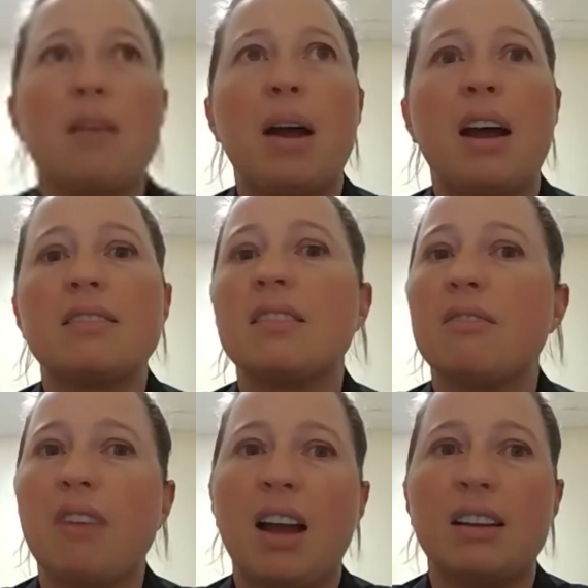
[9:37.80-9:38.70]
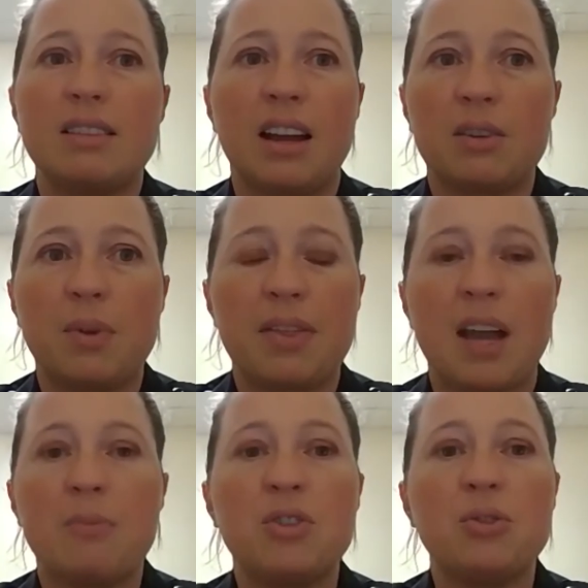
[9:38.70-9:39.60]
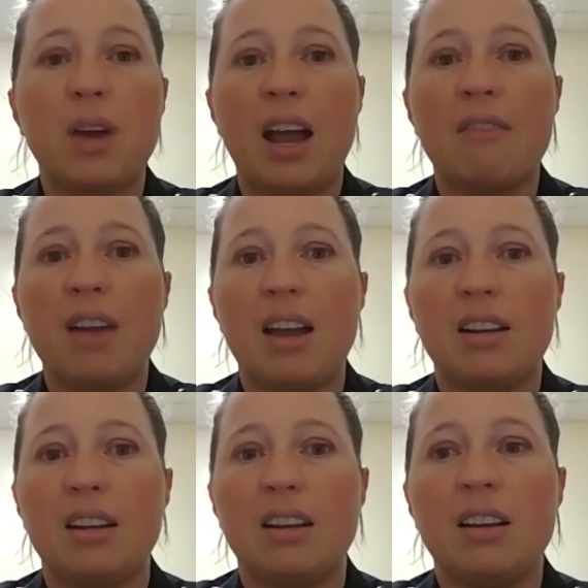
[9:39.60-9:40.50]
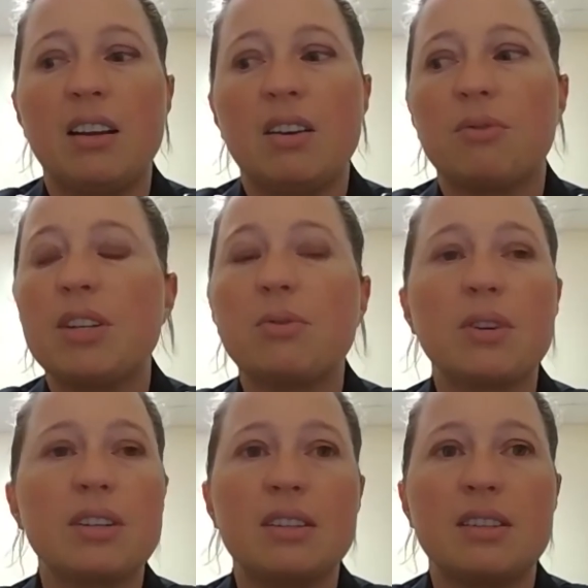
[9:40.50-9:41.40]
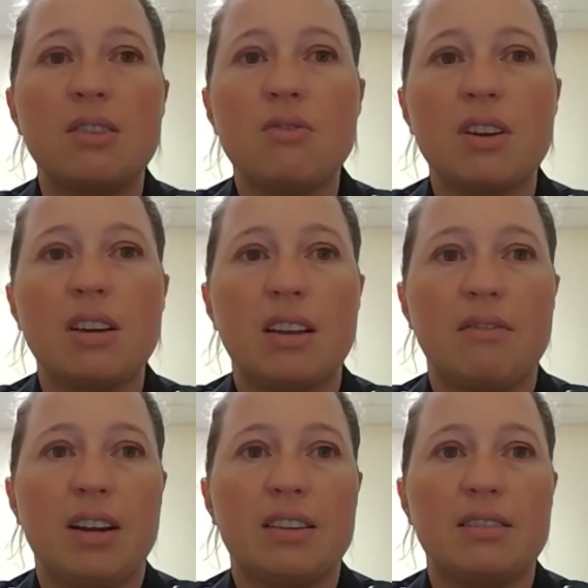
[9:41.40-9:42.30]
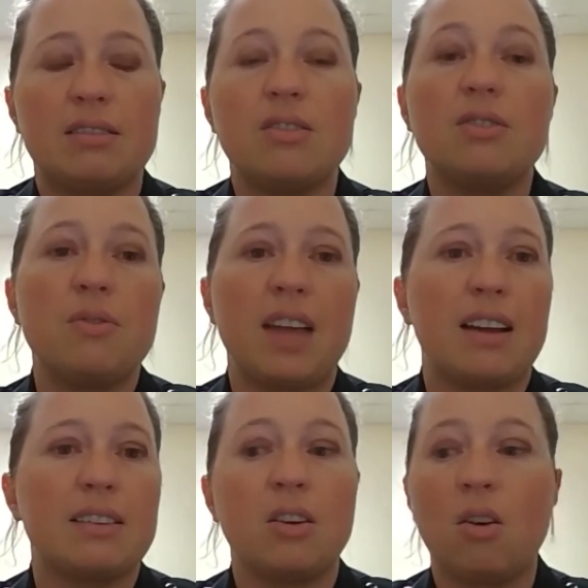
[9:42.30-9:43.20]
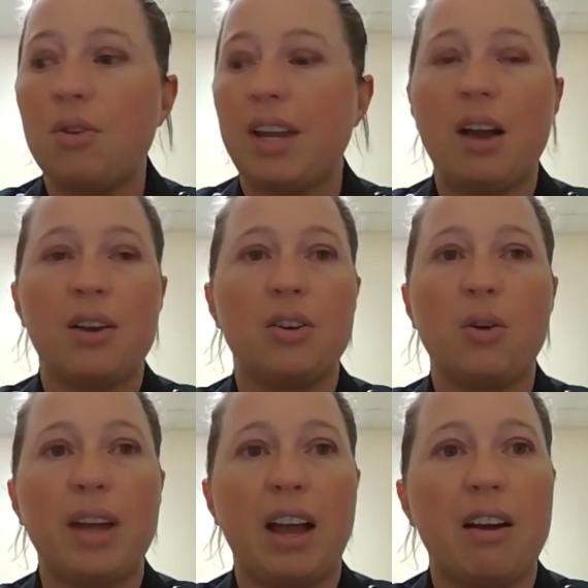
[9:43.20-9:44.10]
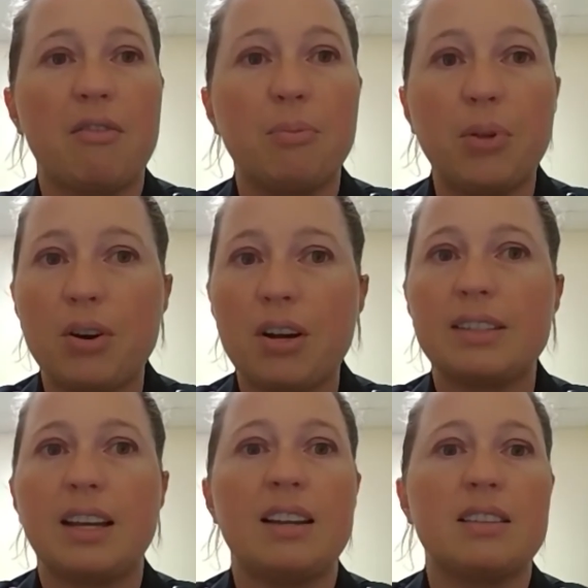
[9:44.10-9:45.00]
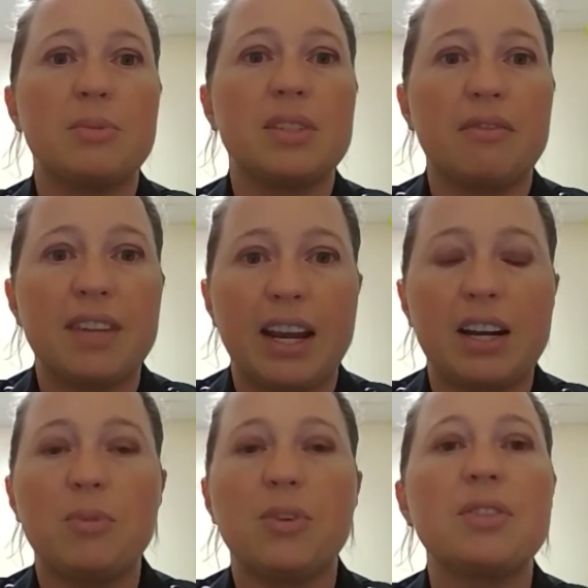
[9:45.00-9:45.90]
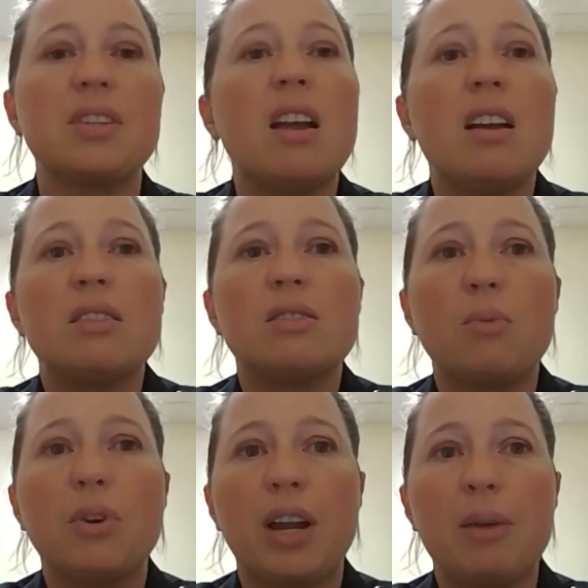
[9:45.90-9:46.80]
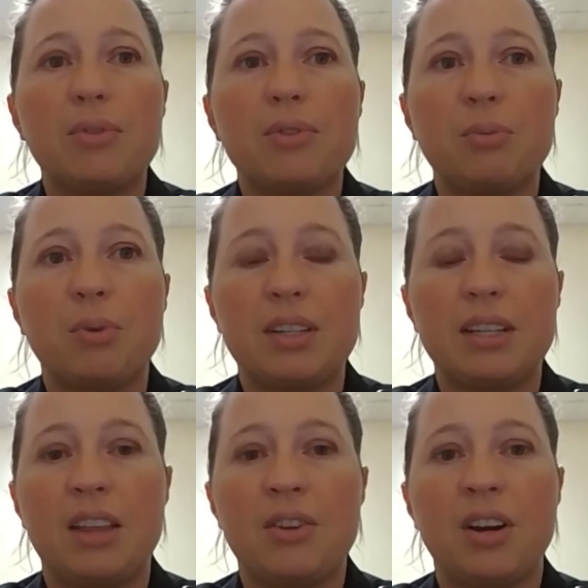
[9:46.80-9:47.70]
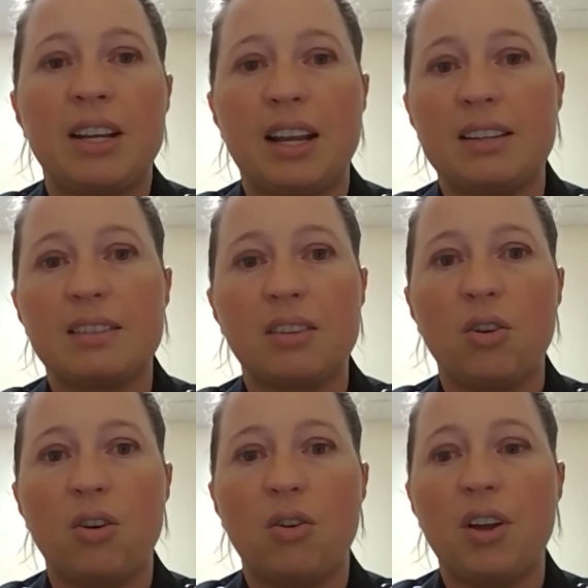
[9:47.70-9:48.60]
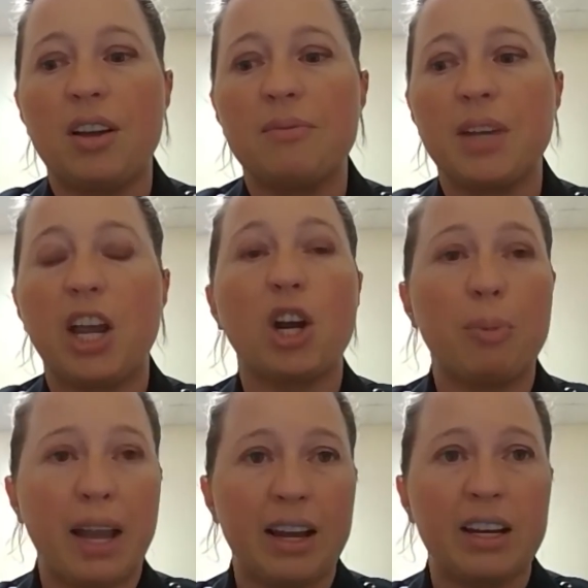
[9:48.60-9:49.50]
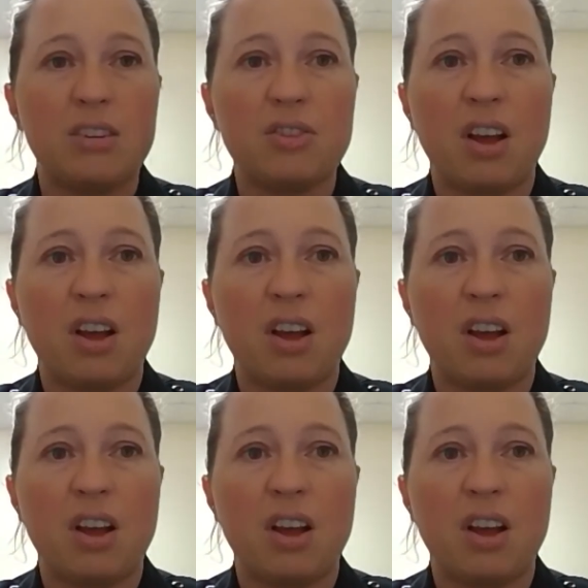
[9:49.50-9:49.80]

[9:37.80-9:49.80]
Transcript: positive contact with them. Do you have any resources that you could give us to do that? I said, oh yeah, we have books. I had some stuffed animals. So we were able to put together a nice little care package that